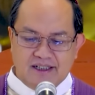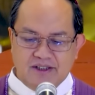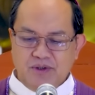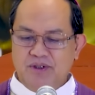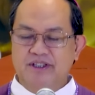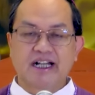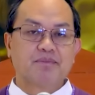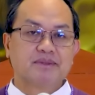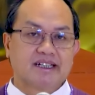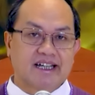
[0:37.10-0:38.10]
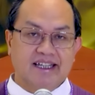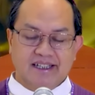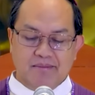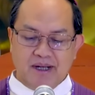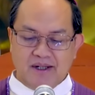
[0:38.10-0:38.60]
You drop the right
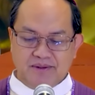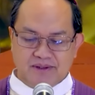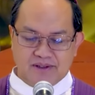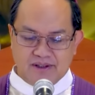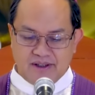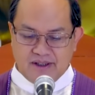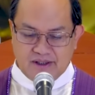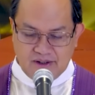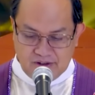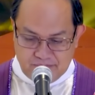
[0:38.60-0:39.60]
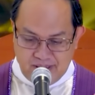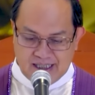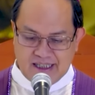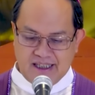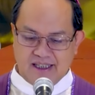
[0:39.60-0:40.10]
amount of
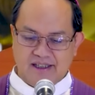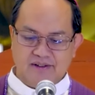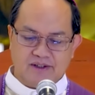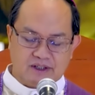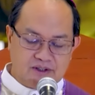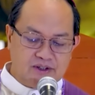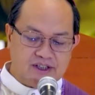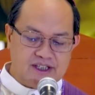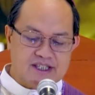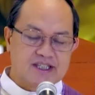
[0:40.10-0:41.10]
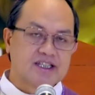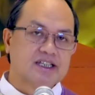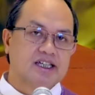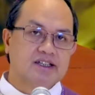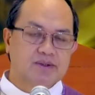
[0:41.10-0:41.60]
money or
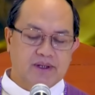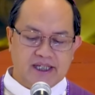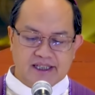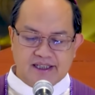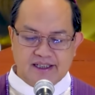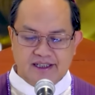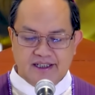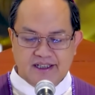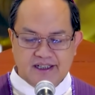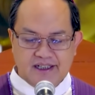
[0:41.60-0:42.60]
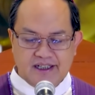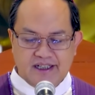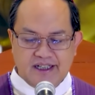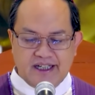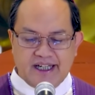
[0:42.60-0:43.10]
coins into it,
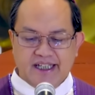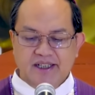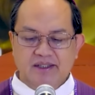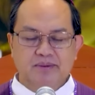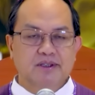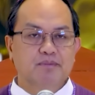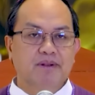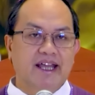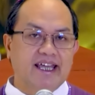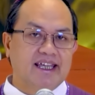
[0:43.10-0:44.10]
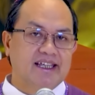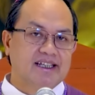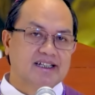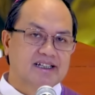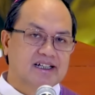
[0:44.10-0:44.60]
and it would play
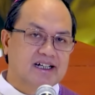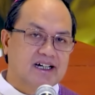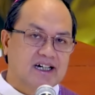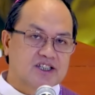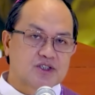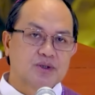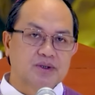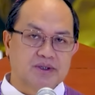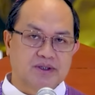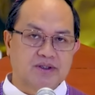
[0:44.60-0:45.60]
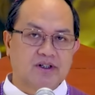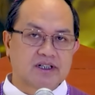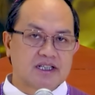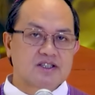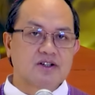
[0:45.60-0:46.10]
a tune
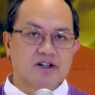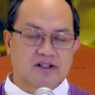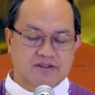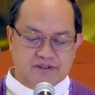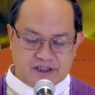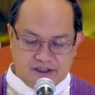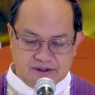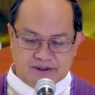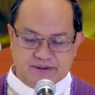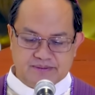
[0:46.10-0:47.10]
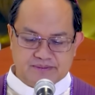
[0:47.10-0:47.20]
or a song for you.